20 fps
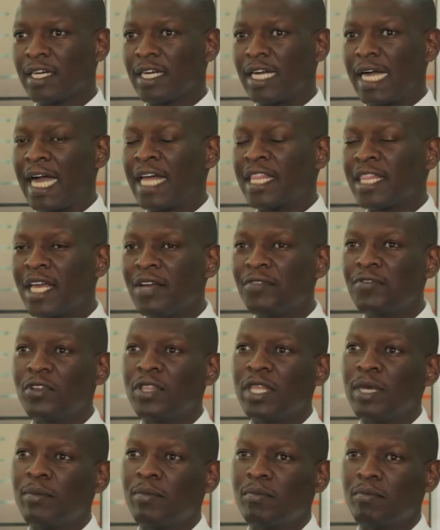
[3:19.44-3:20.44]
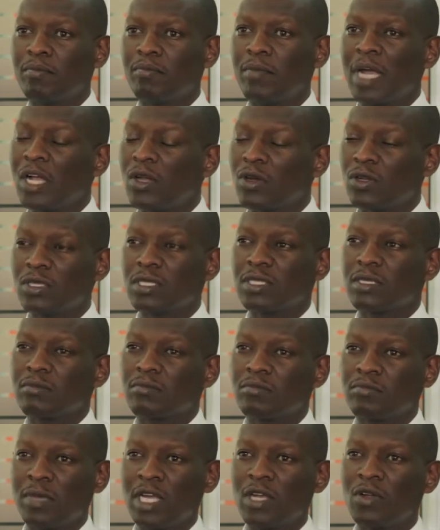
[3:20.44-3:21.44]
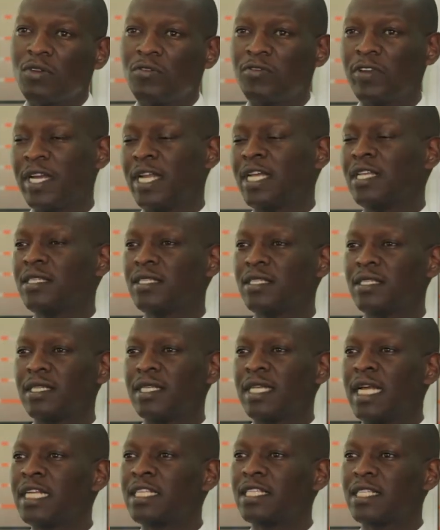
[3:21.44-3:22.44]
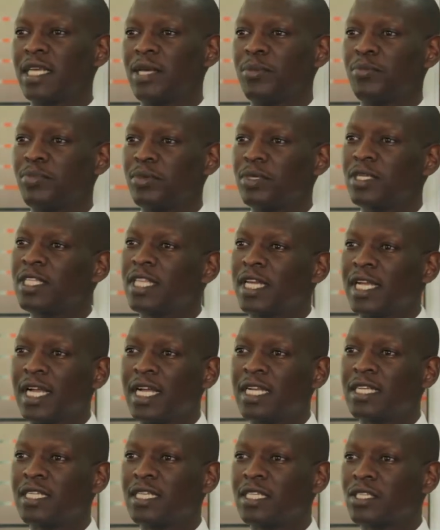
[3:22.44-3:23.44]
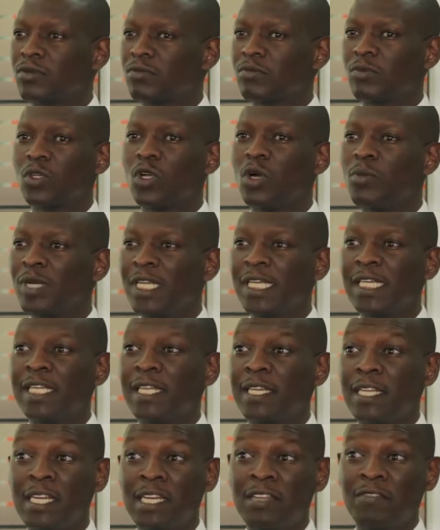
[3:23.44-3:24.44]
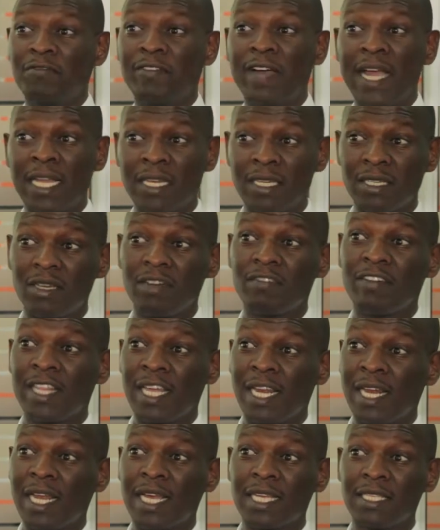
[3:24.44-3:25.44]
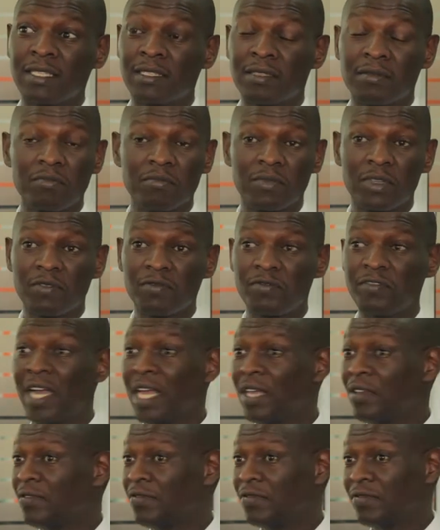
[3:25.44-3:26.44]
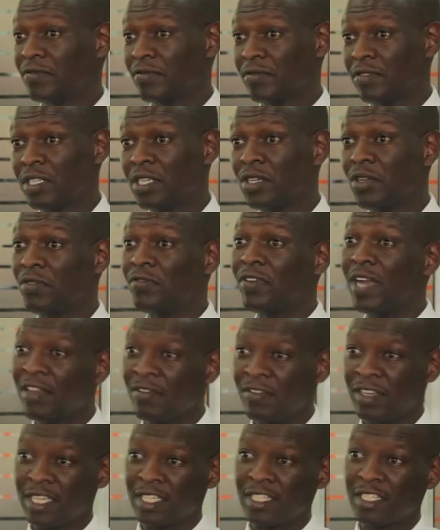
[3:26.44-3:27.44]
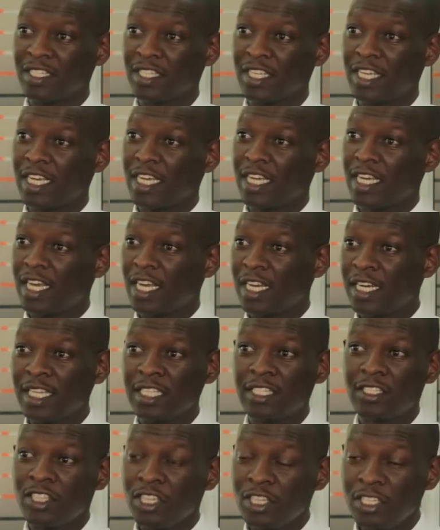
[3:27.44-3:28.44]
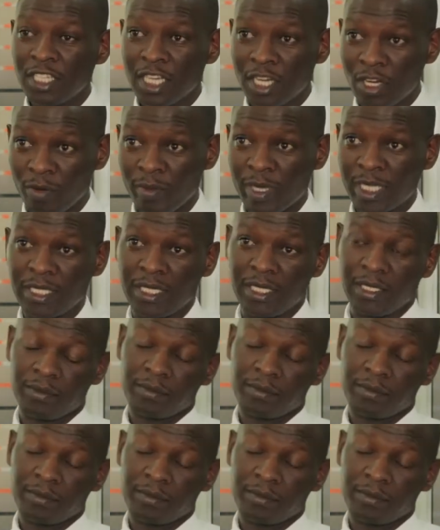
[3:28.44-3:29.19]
And therefore, the microfinance landscape in the country is completely redefined over the last 3 or 5 years and has changed enormously.